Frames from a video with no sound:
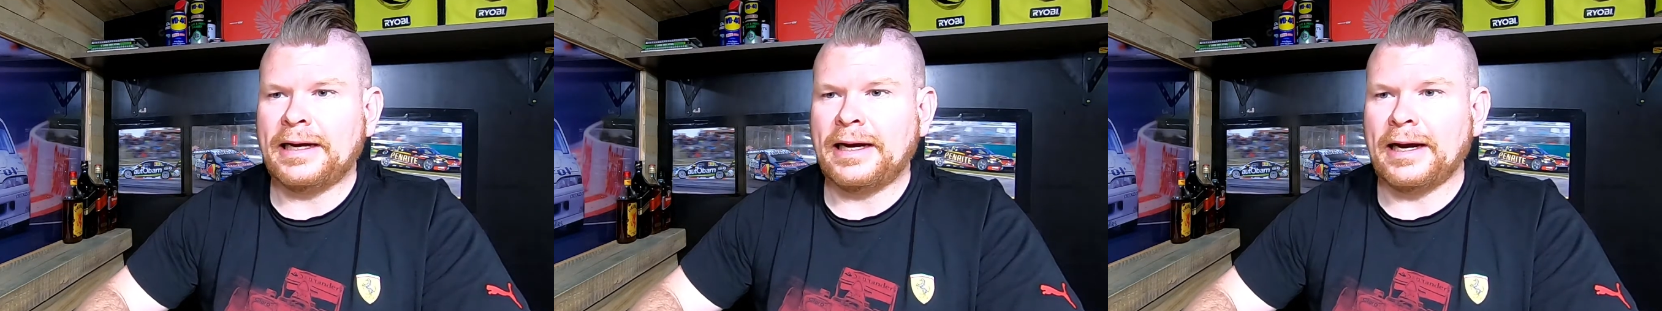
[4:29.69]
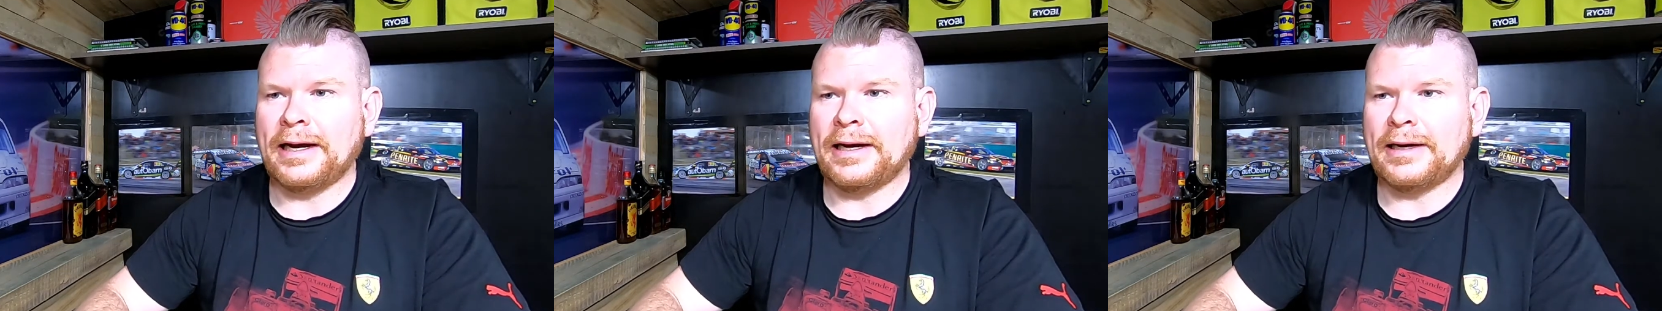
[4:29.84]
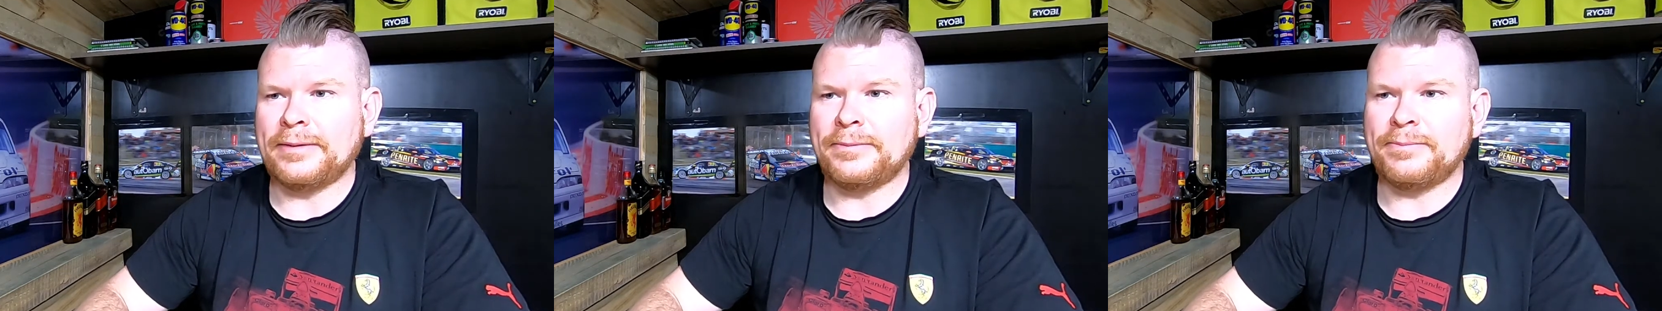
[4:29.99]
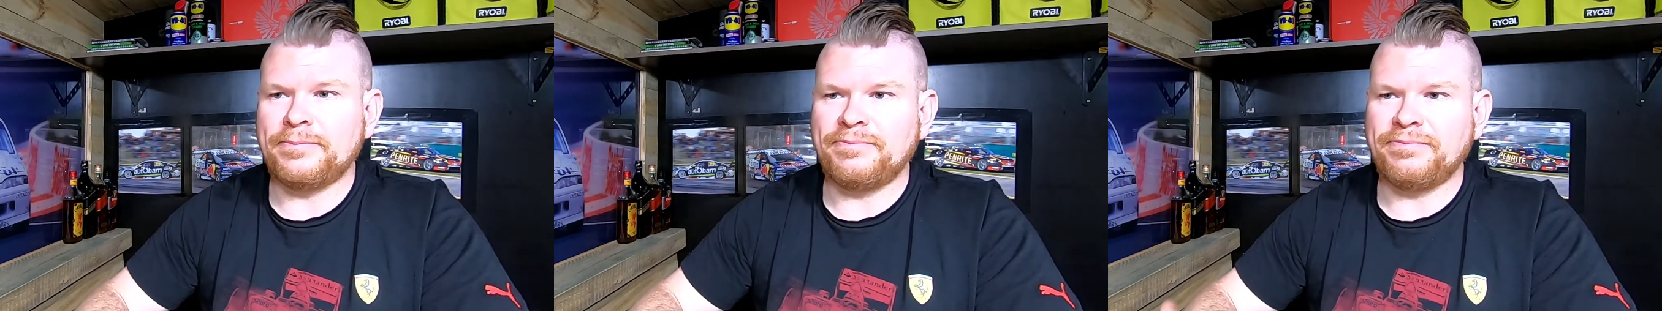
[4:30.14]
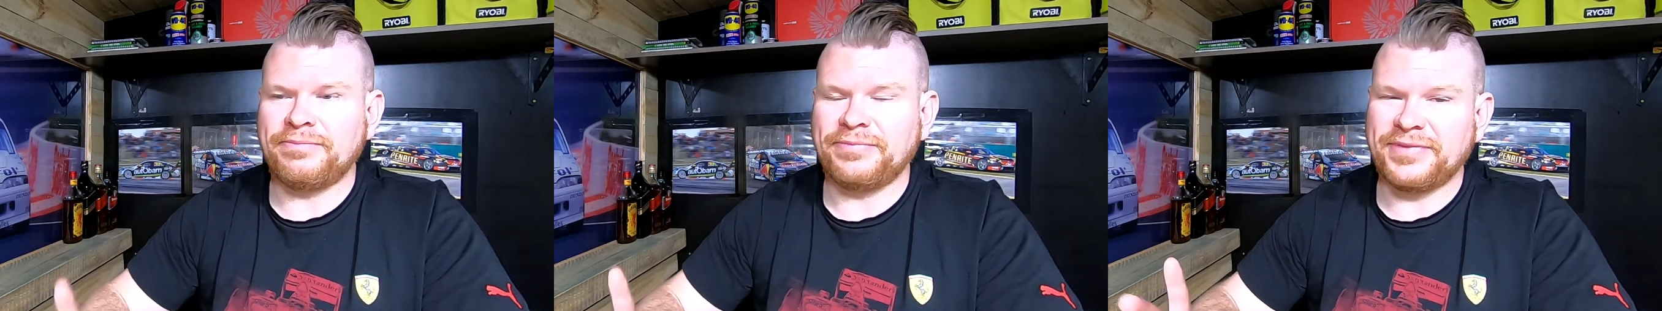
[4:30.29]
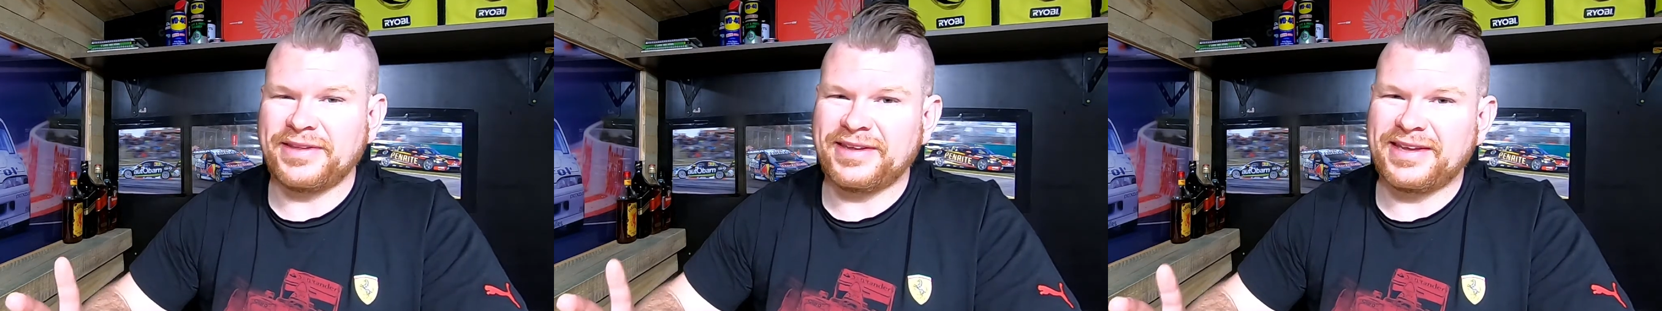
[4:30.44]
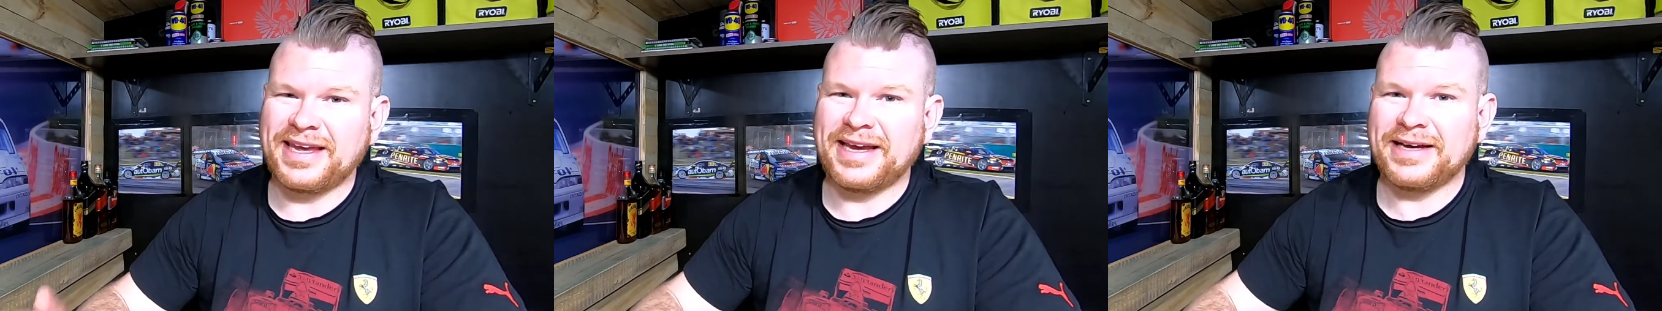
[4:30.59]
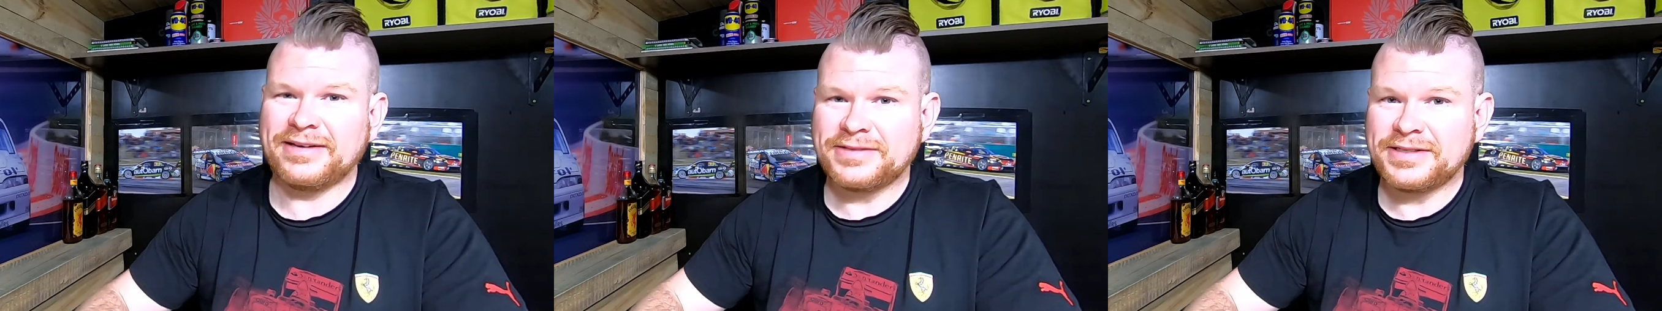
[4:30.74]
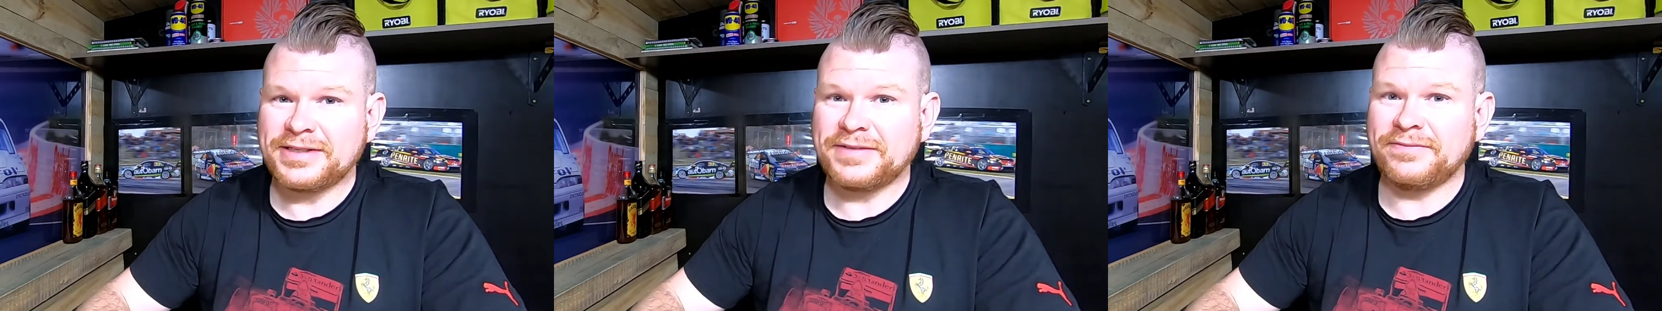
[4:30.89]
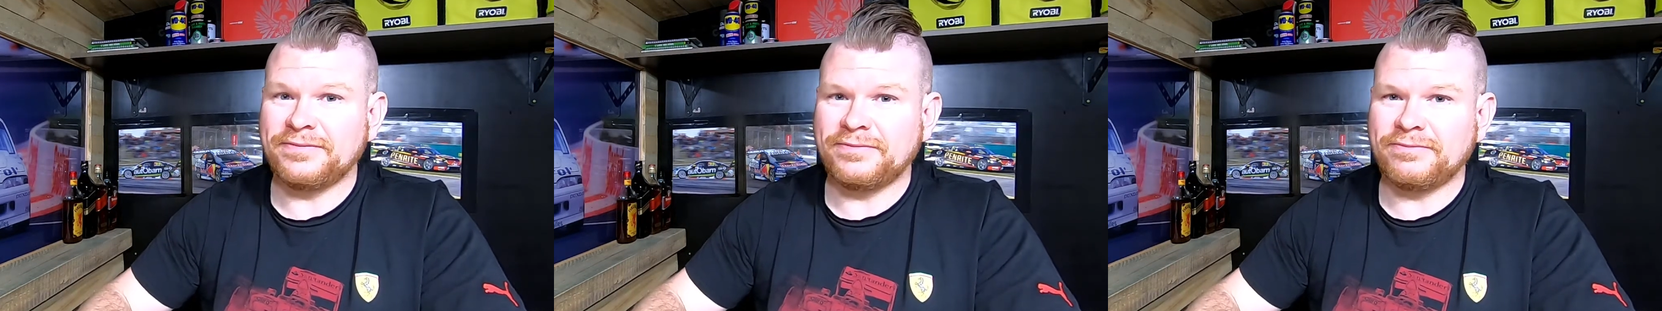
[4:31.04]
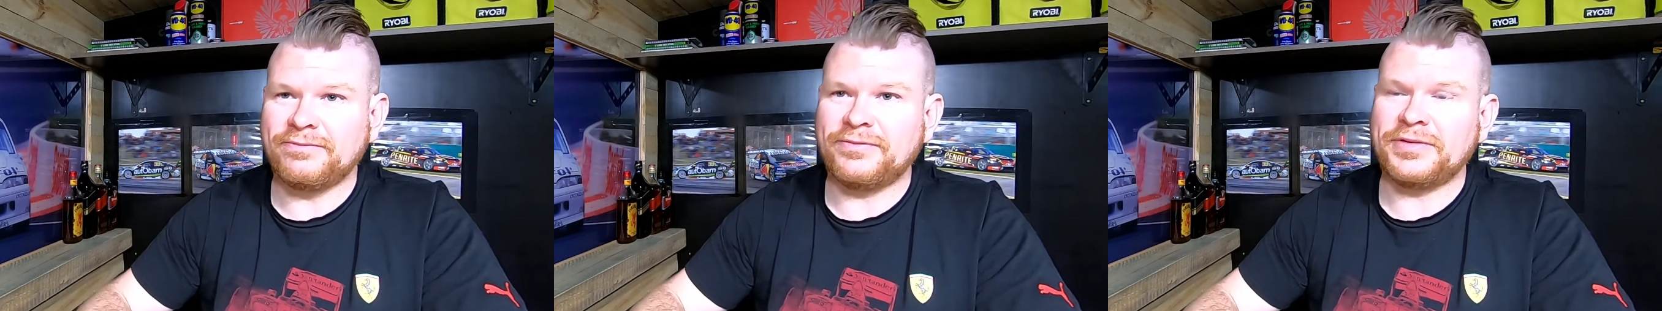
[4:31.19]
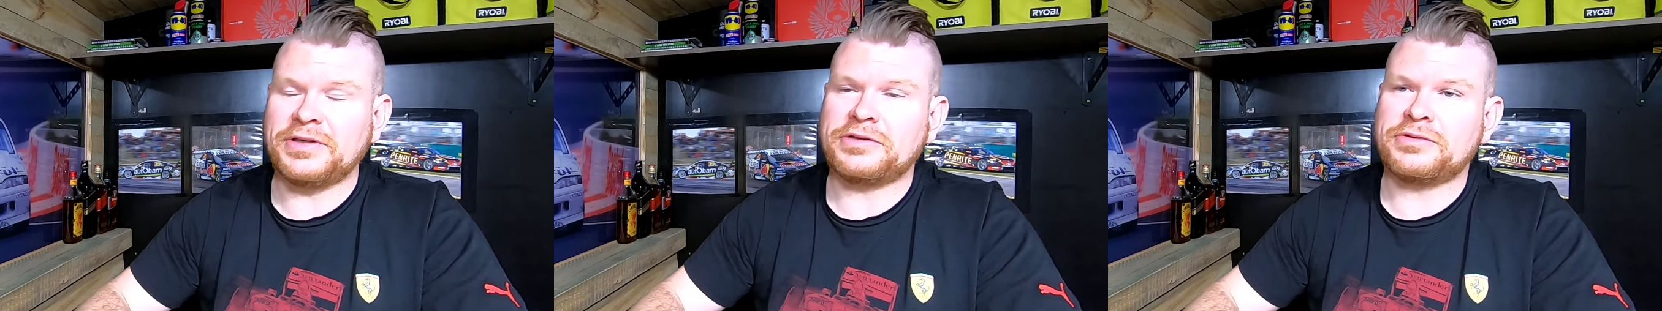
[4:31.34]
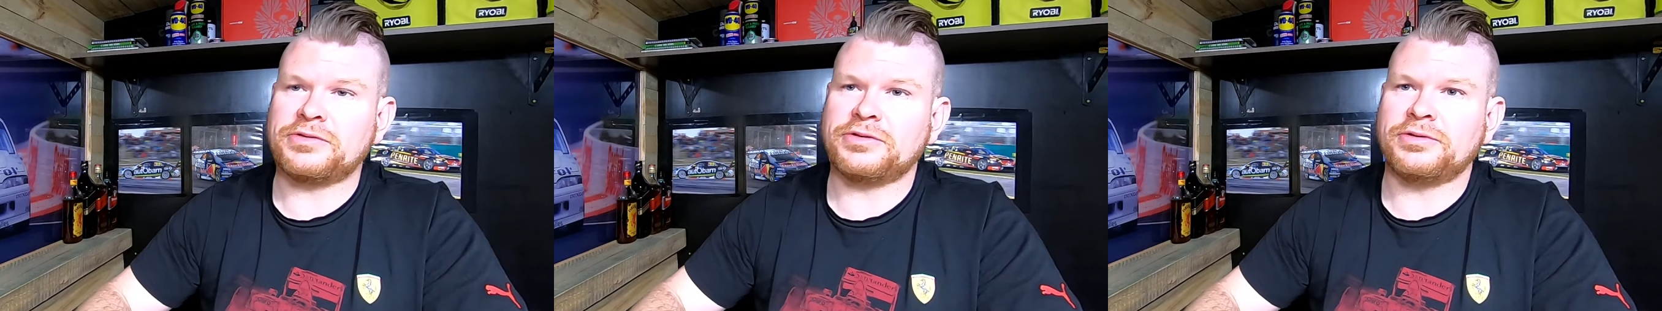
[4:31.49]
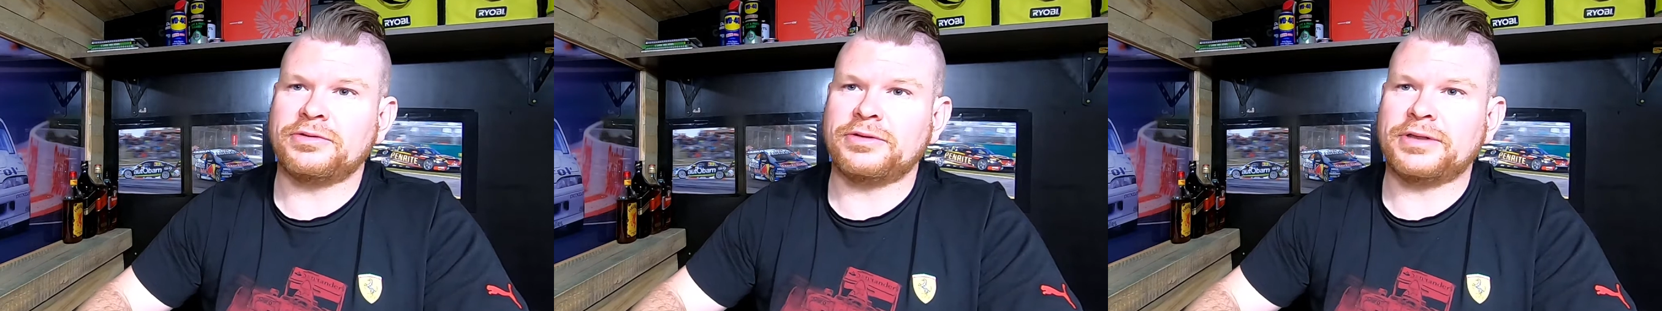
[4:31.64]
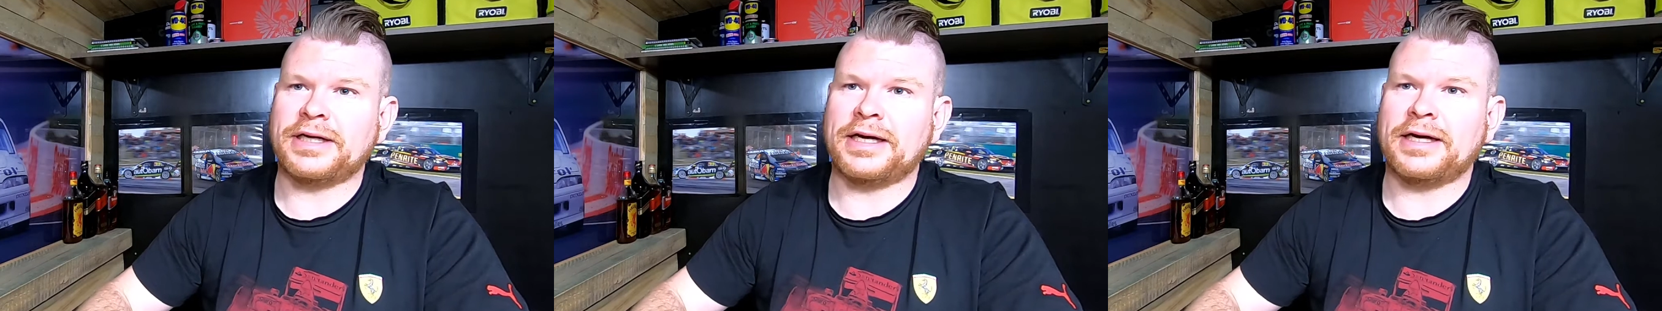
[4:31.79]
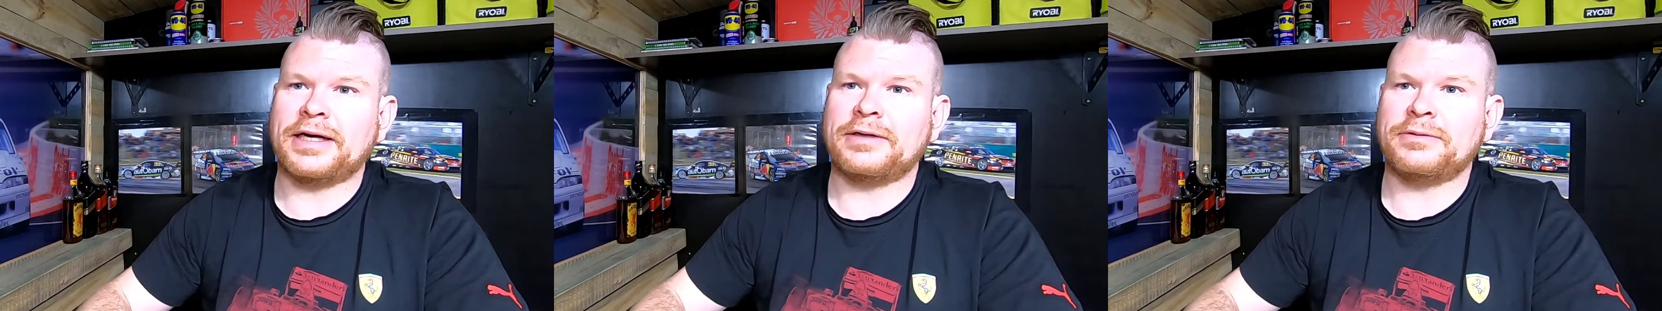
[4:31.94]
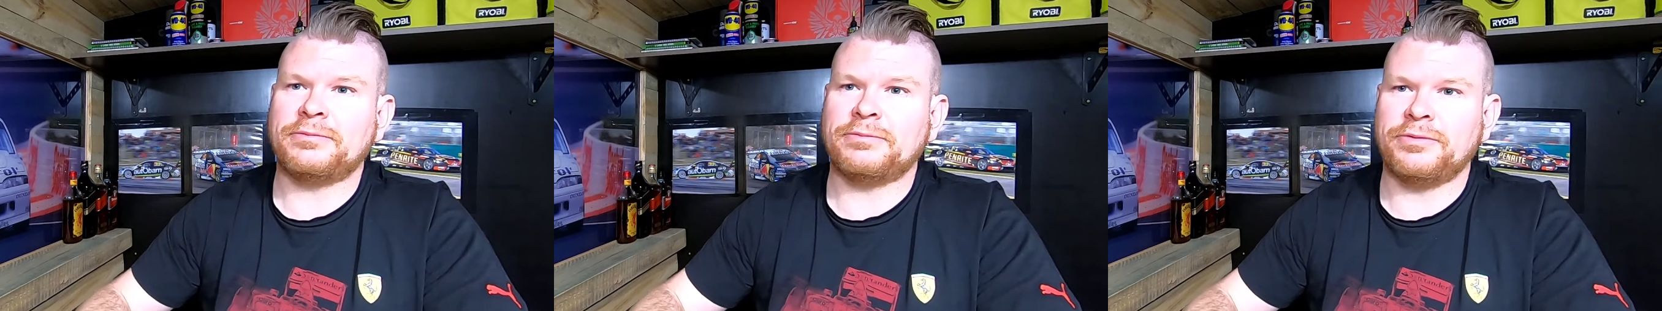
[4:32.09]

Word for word: Um, the counting Victoria,